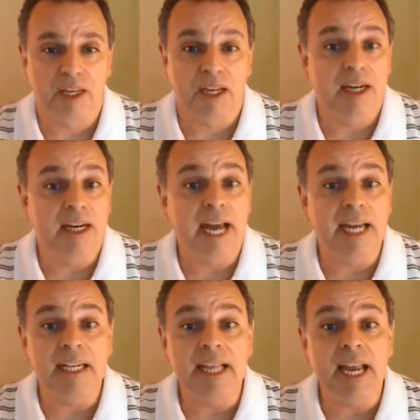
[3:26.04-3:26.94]
Night
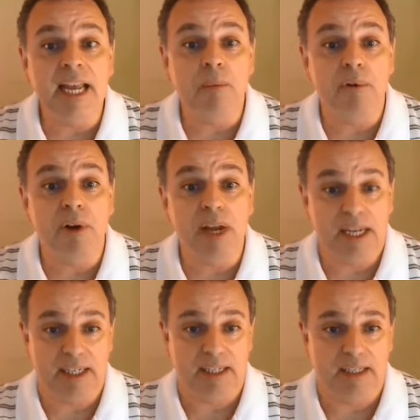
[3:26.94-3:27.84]
and day
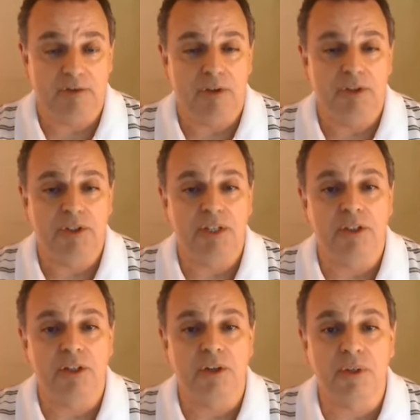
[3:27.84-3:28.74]
praying. 1
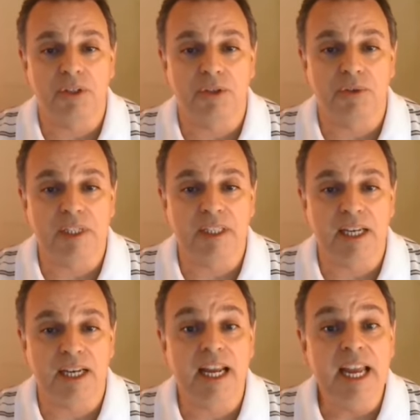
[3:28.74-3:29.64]
Thessalonians
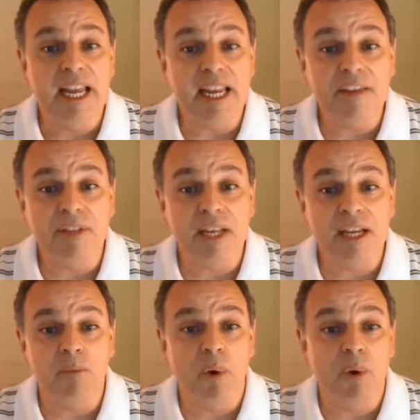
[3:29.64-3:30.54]
3:10. Evening
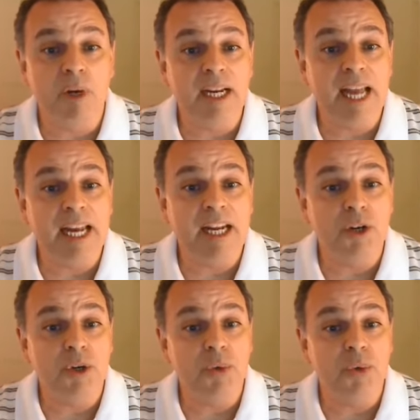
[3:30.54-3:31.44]
and morning and at
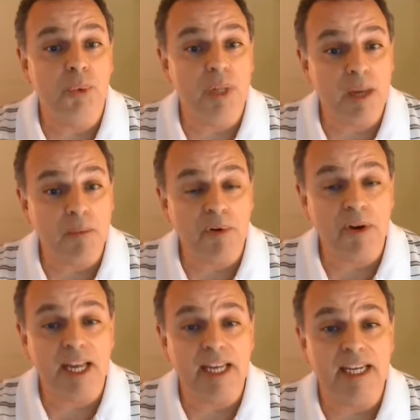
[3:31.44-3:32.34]
noon will I
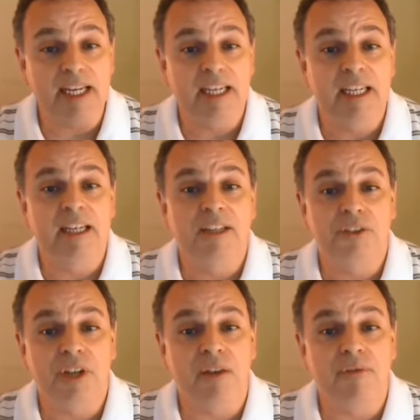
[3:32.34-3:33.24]
pray.
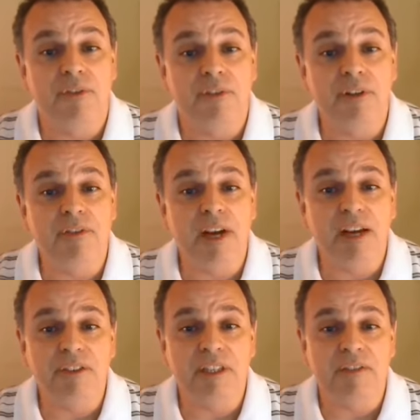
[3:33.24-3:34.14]
Psalm
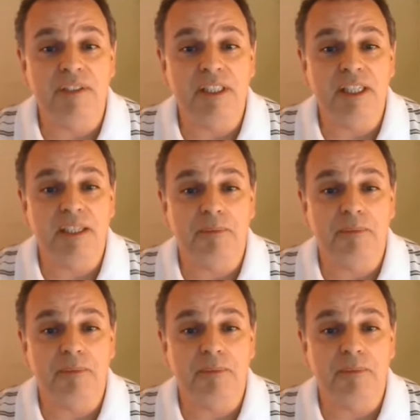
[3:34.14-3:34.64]
55:17.